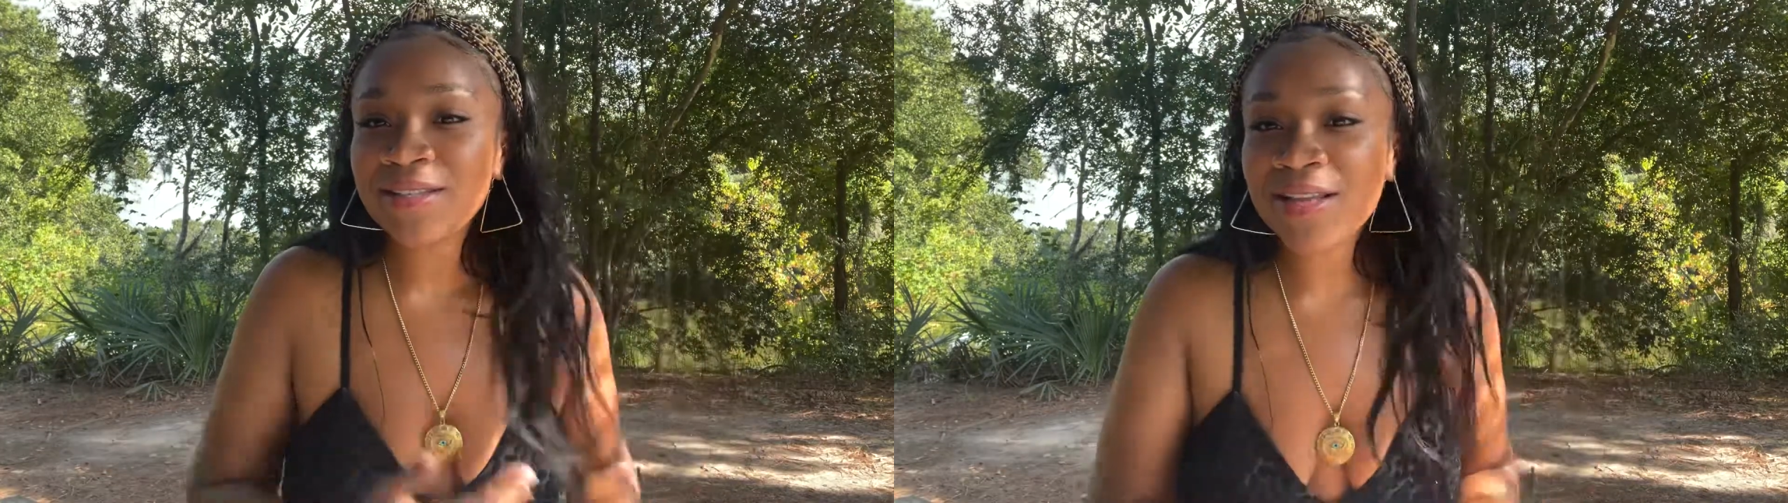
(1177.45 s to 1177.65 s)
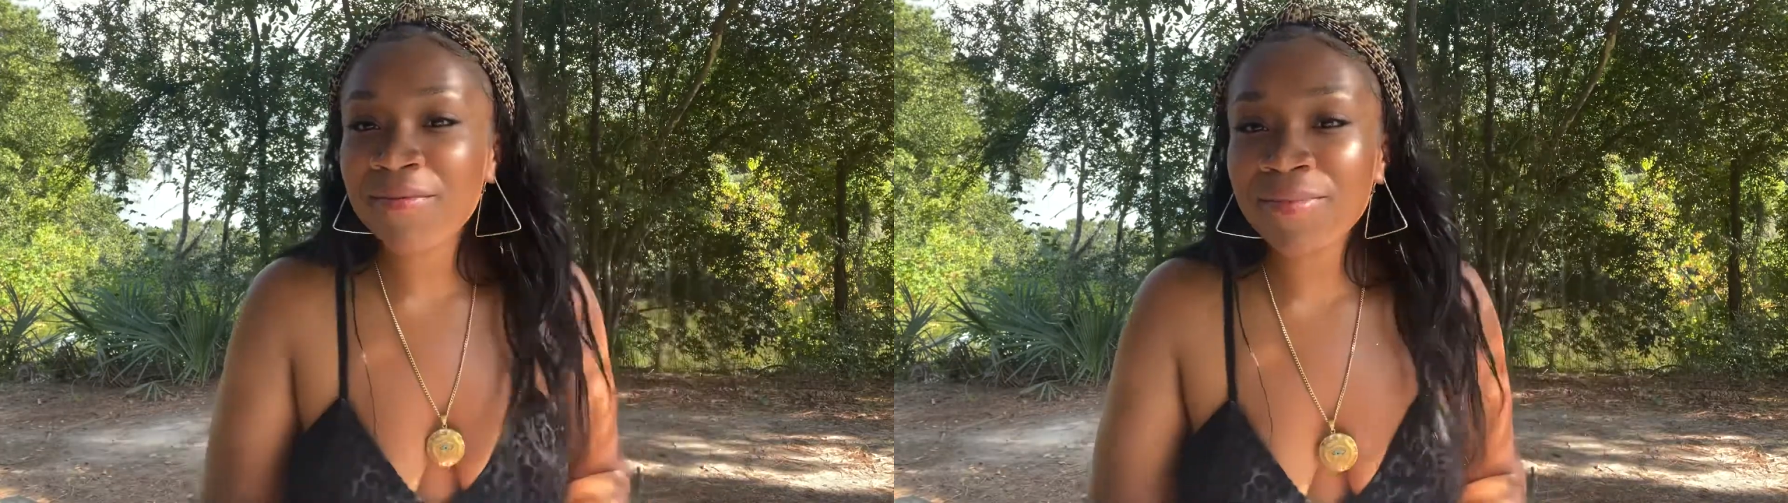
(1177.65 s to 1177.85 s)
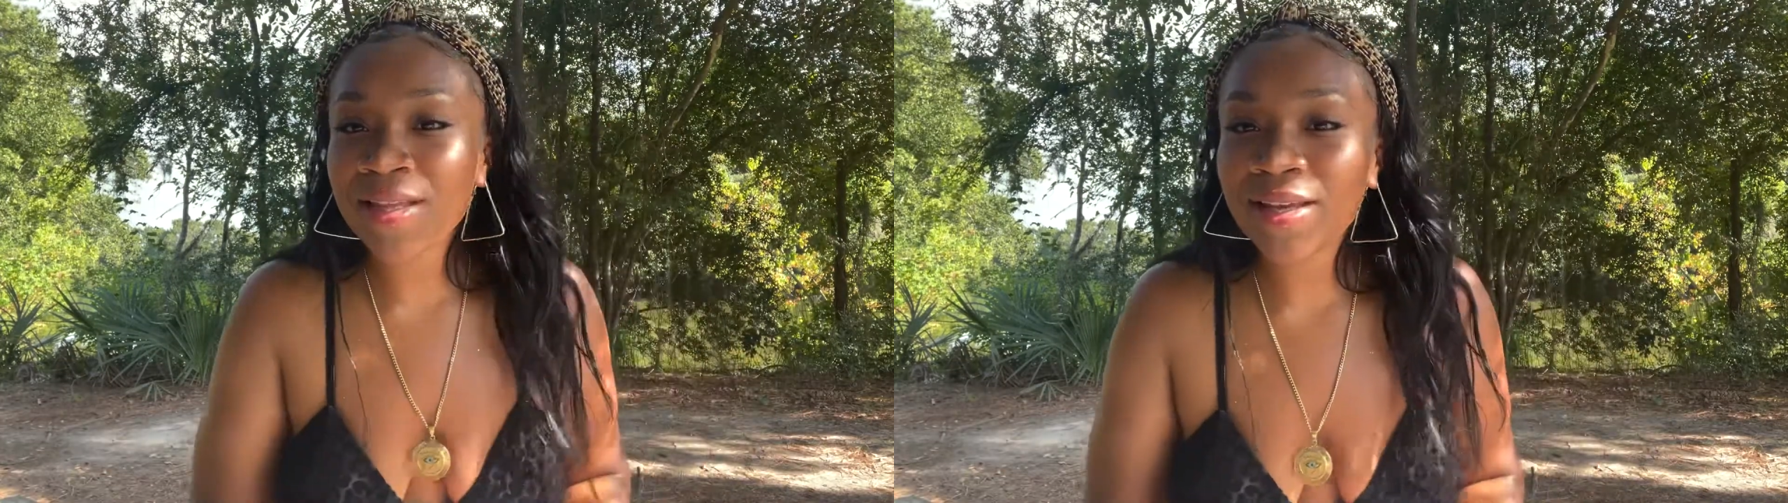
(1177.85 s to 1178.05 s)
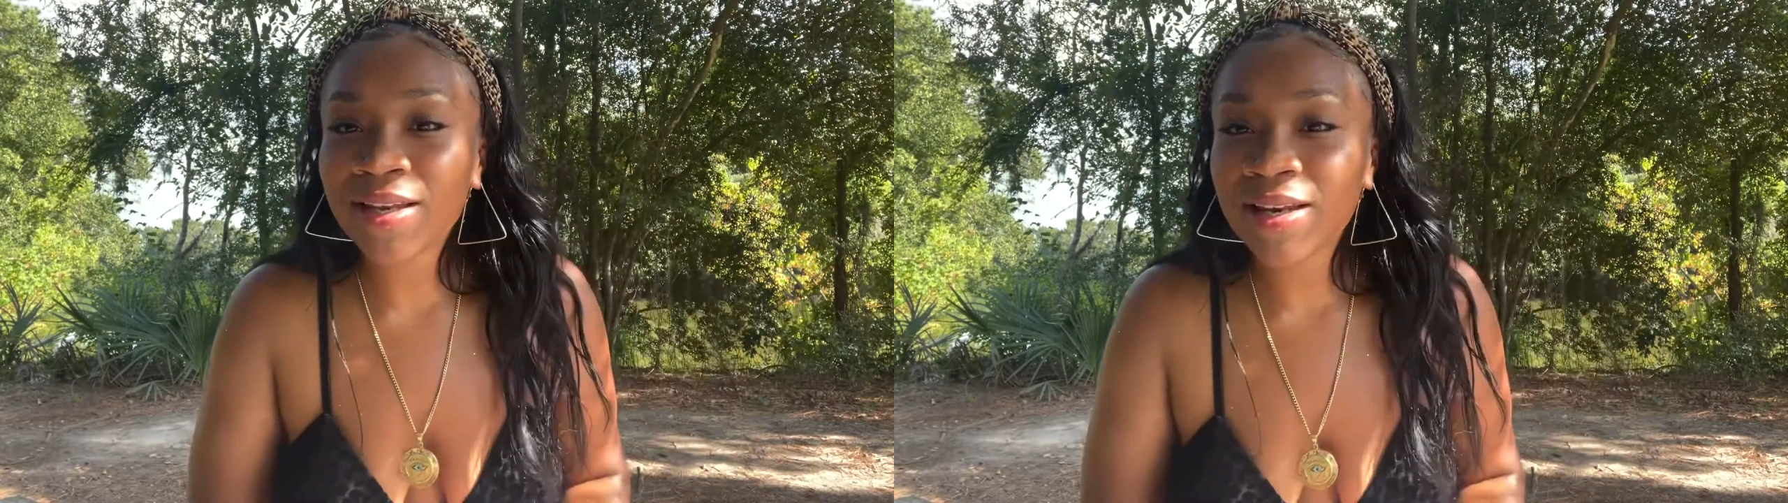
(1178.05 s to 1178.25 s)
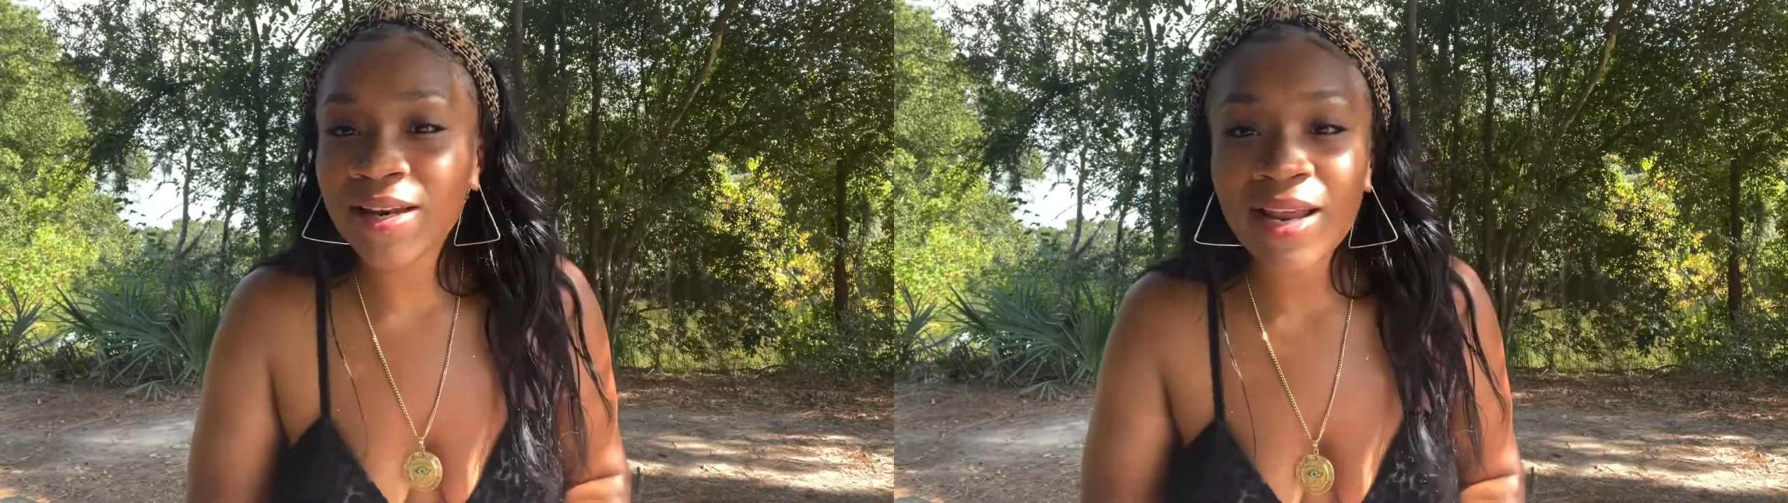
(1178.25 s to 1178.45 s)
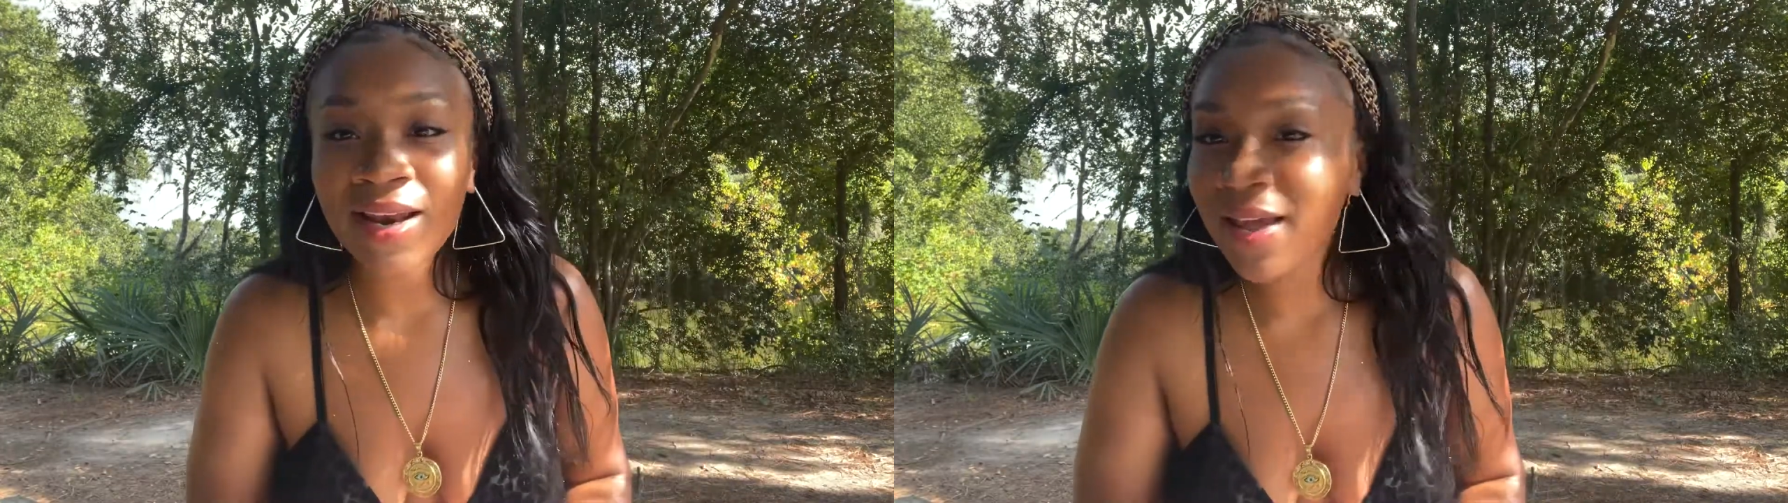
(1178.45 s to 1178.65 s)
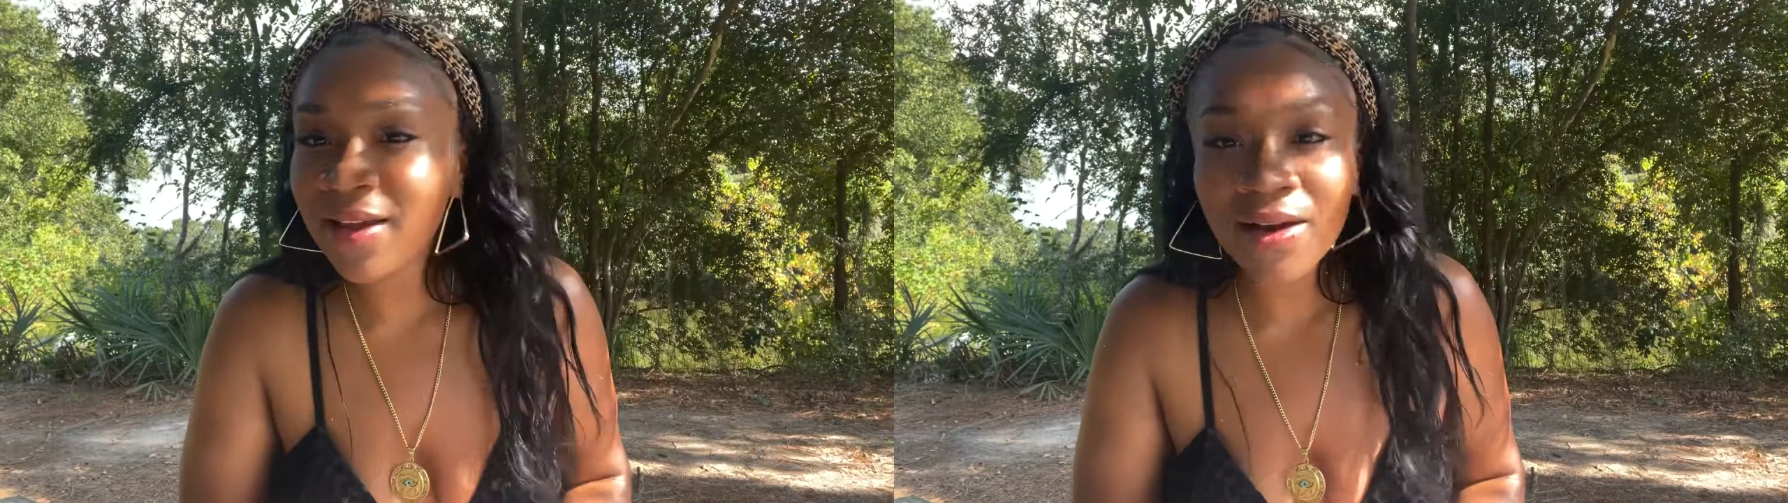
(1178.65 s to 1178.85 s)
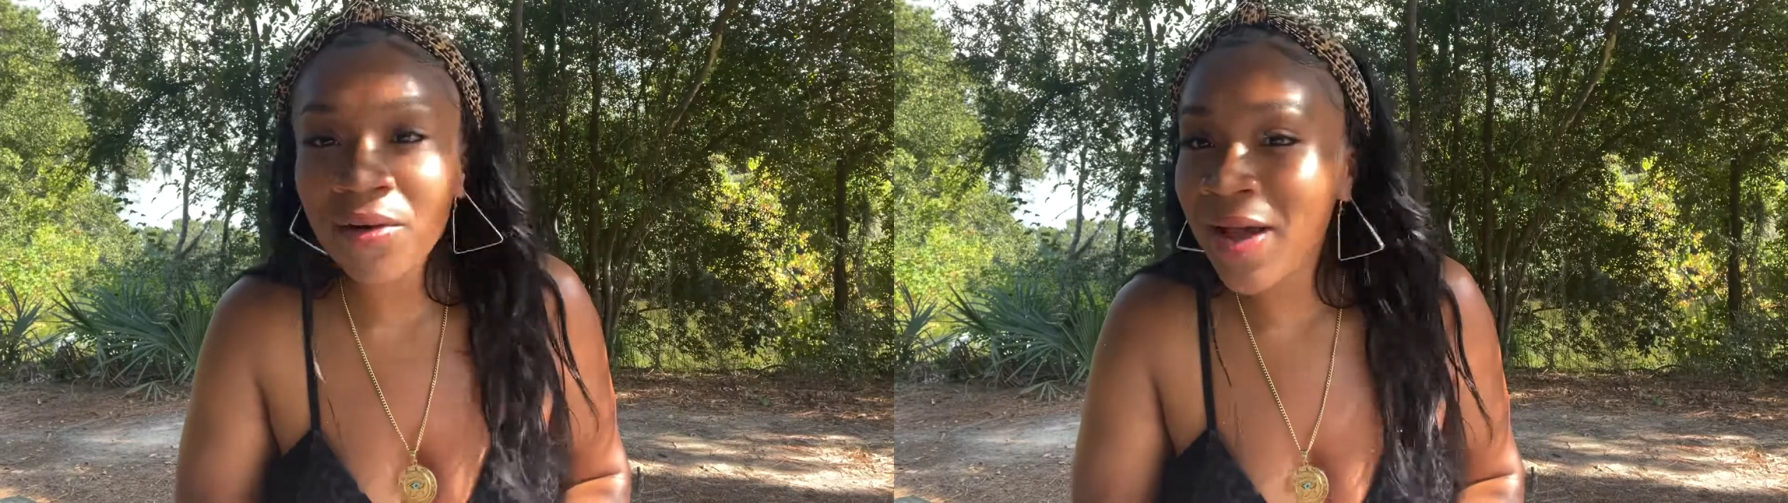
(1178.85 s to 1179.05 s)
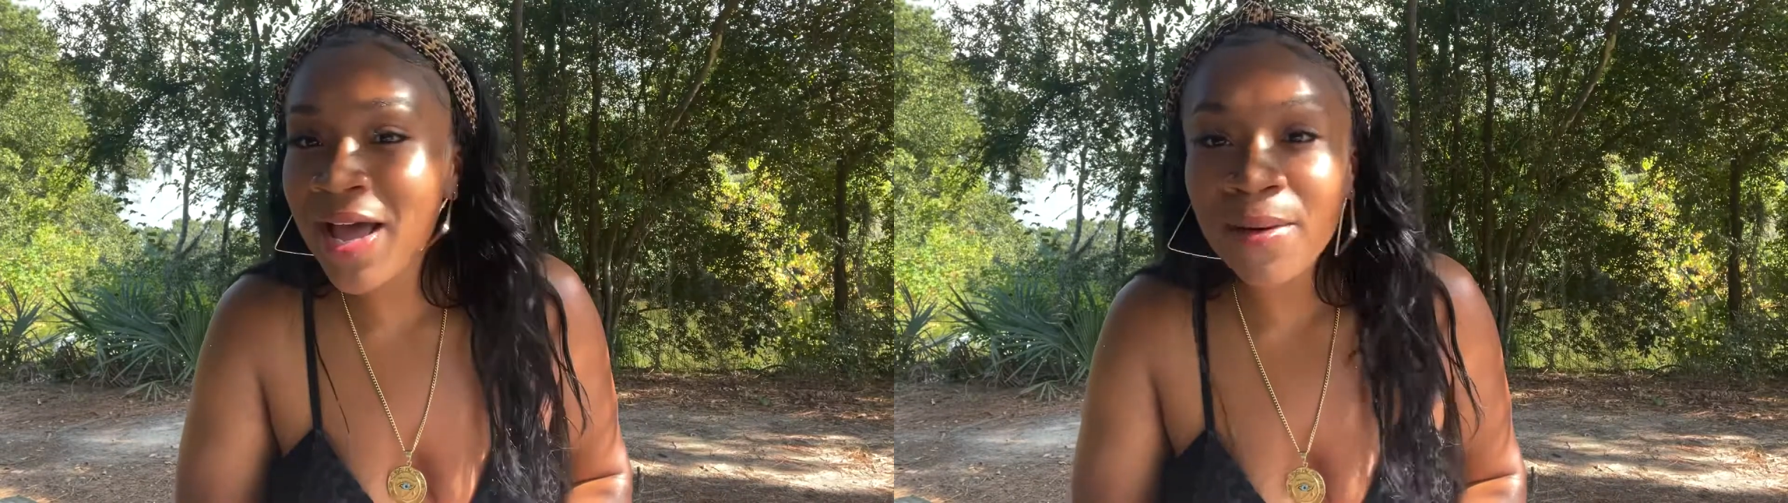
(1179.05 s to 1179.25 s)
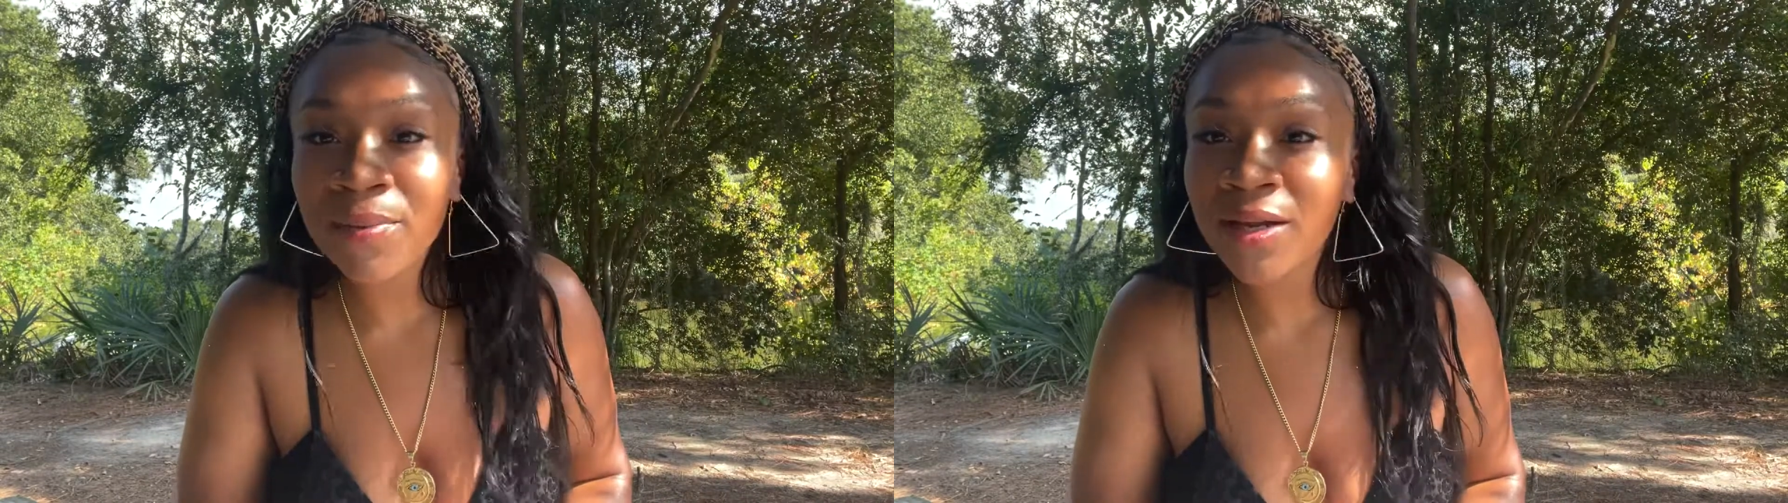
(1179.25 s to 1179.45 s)
something that ain't gonna
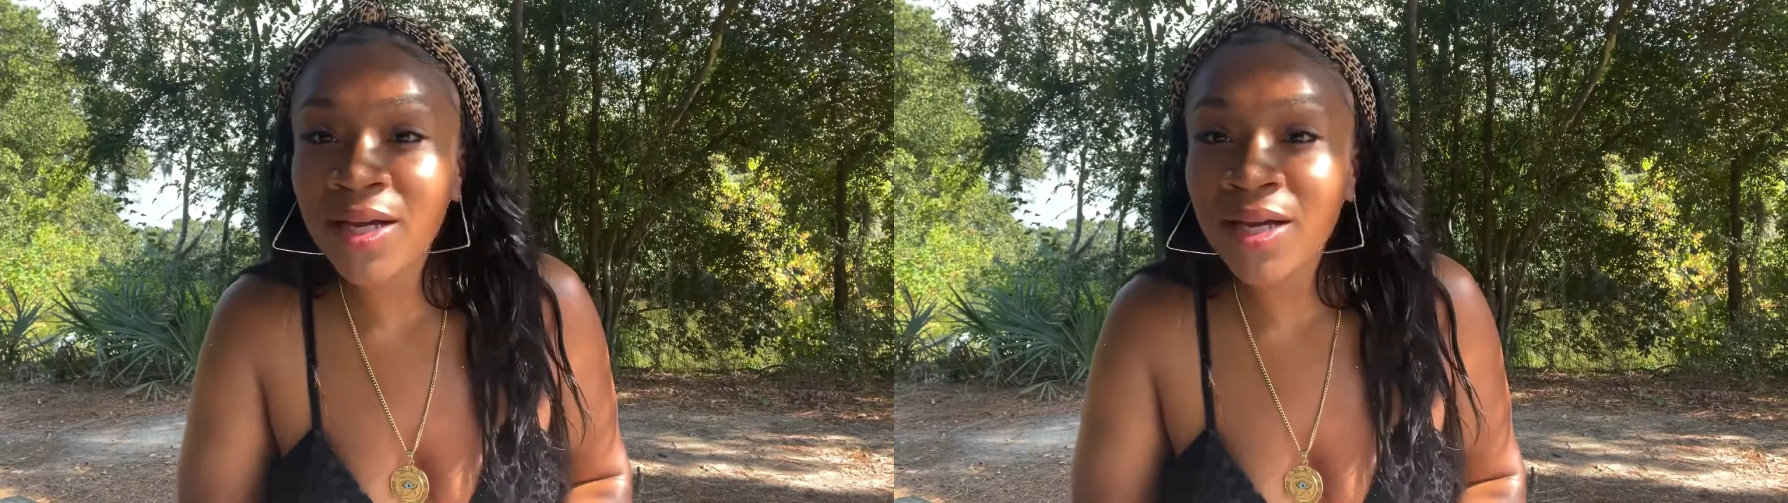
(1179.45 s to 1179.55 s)
happen